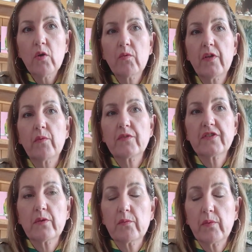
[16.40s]

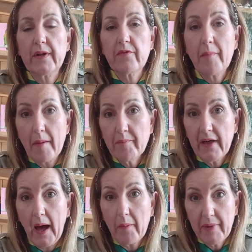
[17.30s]
that we remember
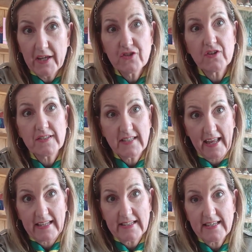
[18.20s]
our patron
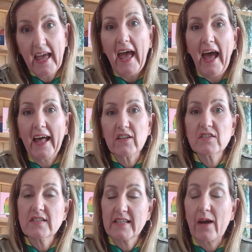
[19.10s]
saint and
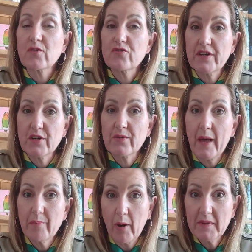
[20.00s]
Scouts renew
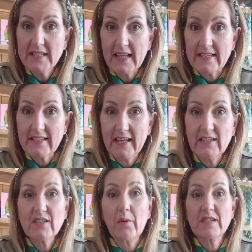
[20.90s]
their promises.
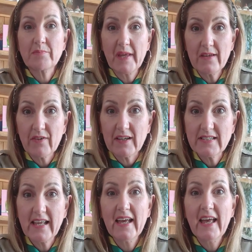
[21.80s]
So as
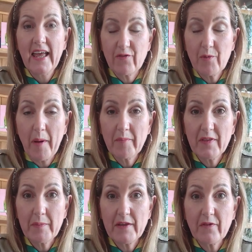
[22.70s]
Beavers, if you remember
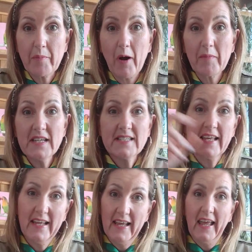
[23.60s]
the Beaver
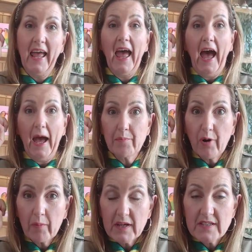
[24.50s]
promise, I
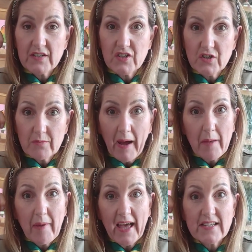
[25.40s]
promise to do my
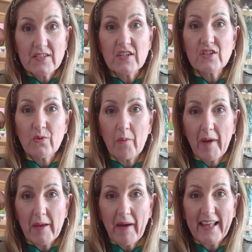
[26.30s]
best, to
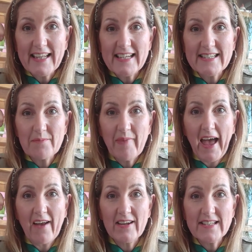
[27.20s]
obey my leaders and
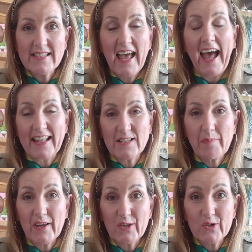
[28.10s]
parents and to
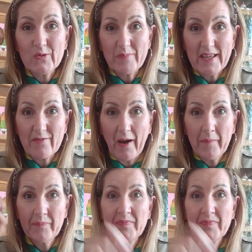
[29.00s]
be a good beaver.